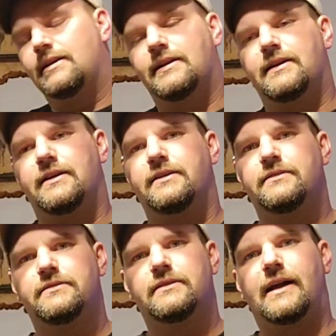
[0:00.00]

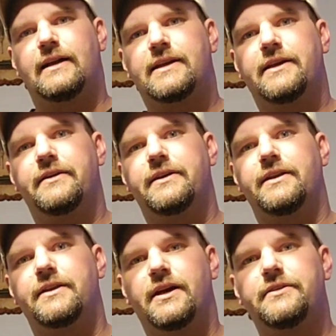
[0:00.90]
I carry
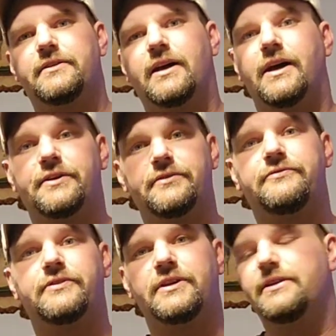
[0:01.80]
another
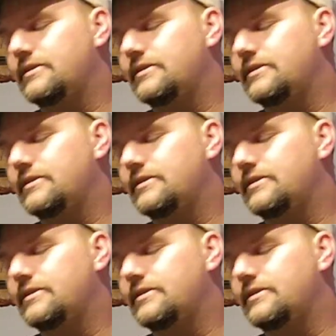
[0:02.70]
100-foot